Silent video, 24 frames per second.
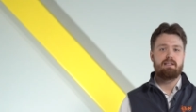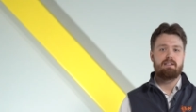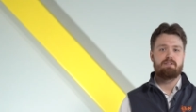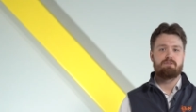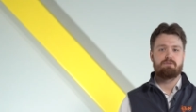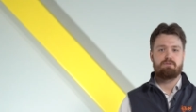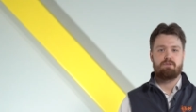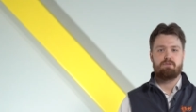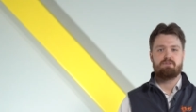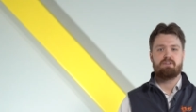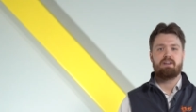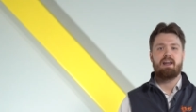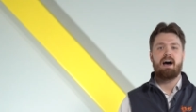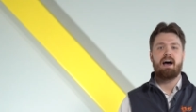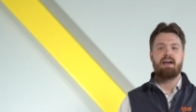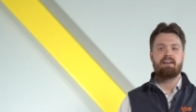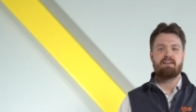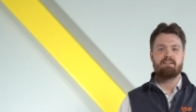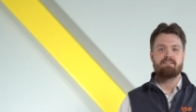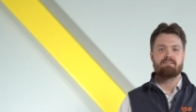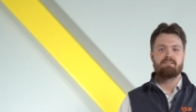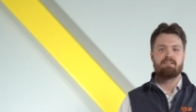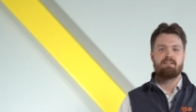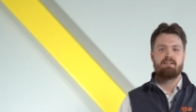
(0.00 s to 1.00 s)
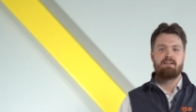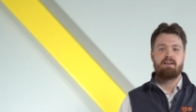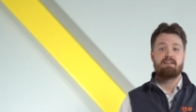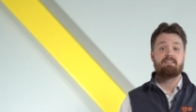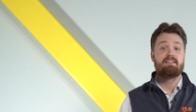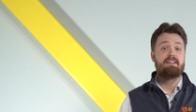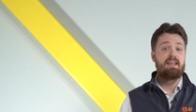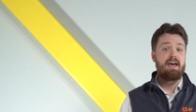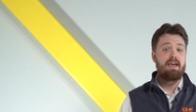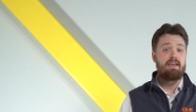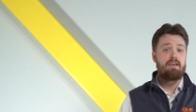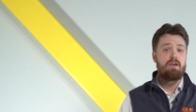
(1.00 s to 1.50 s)
lead screws at IGUS,
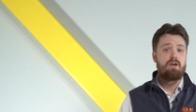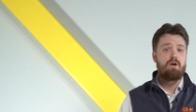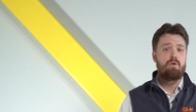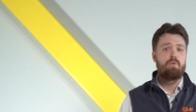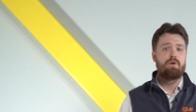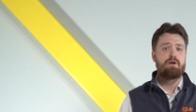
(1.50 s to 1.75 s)
and today